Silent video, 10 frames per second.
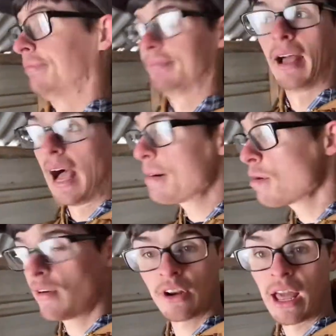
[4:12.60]
I'm over
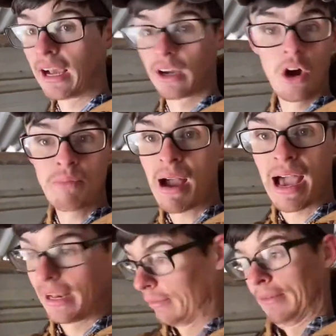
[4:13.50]
here like, "Oh my!
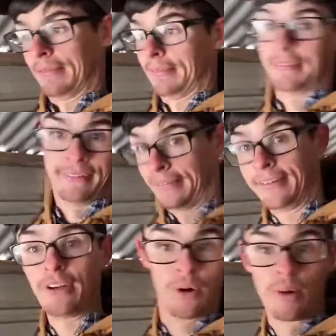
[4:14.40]
I don't
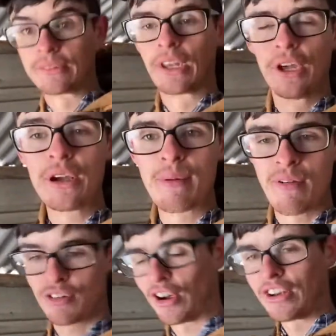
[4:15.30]
know what to do." I'm over here
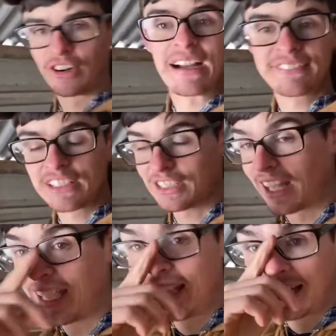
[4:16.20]
trying to drive this
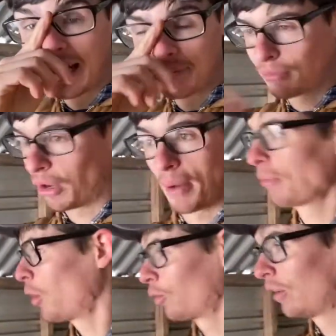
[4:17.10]
thing, and I'm
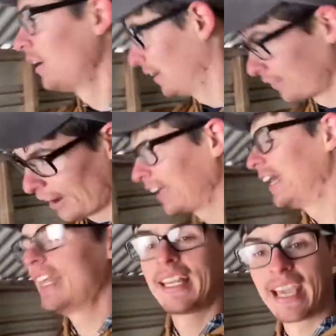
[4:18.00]
going. Trying to get
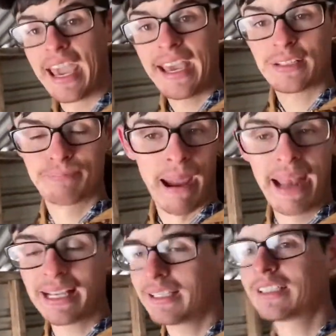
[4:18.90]
in the gas, panicking
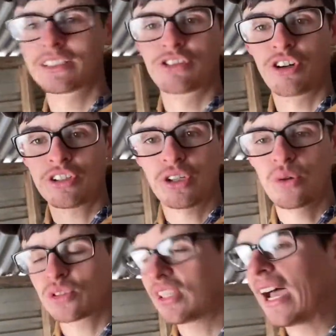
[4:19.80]
because the truck's going
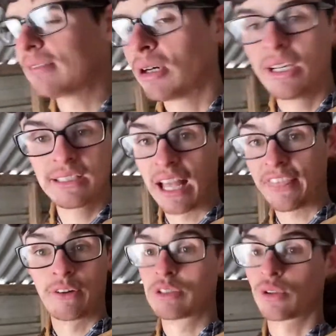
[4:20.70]
sideways. I thought
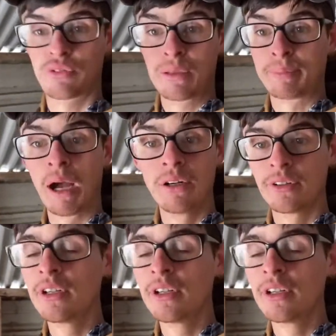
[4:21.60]
we was going to flip over.